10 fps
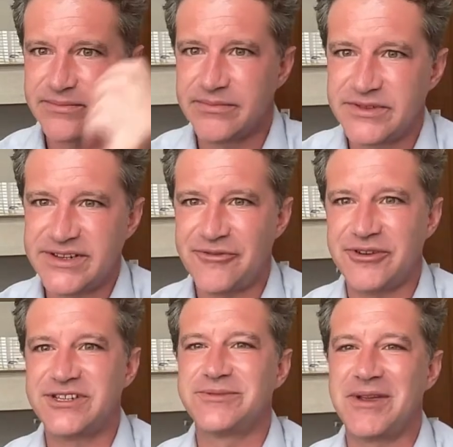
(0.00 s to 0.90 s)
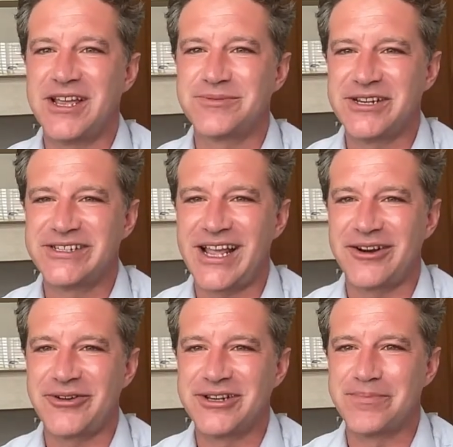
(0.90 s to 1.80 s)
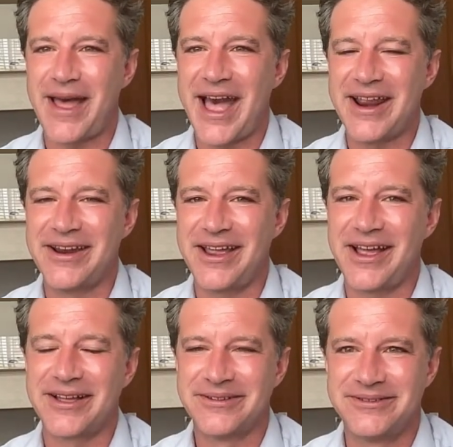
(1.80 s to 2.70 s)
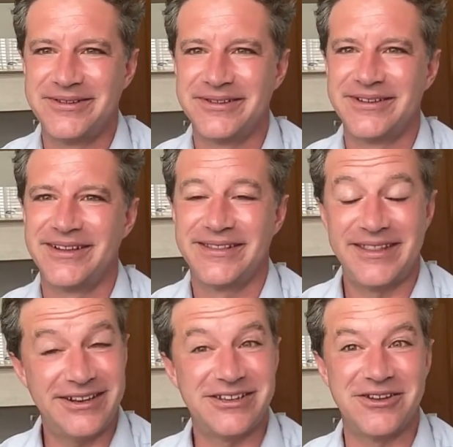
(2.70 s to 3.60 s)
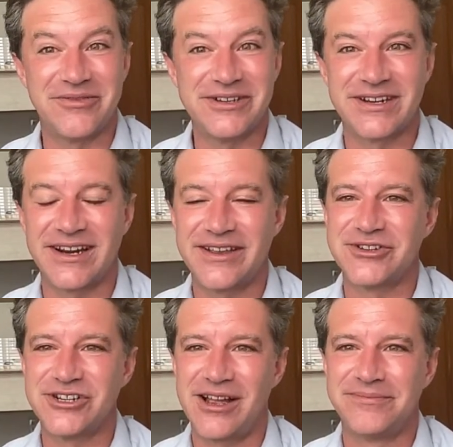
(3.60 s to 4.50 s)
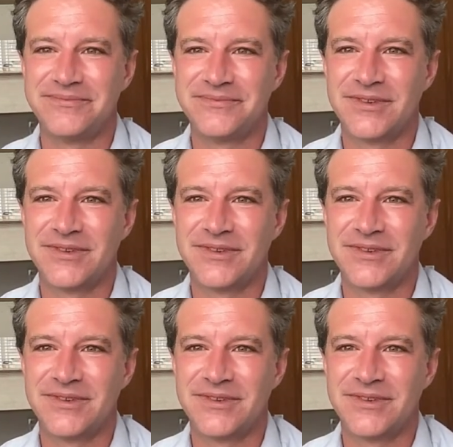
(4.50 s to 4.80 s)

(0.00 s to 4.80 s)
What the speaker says: Steffi says, because my salary is bad. Yeah, that's a good reason to leave a job.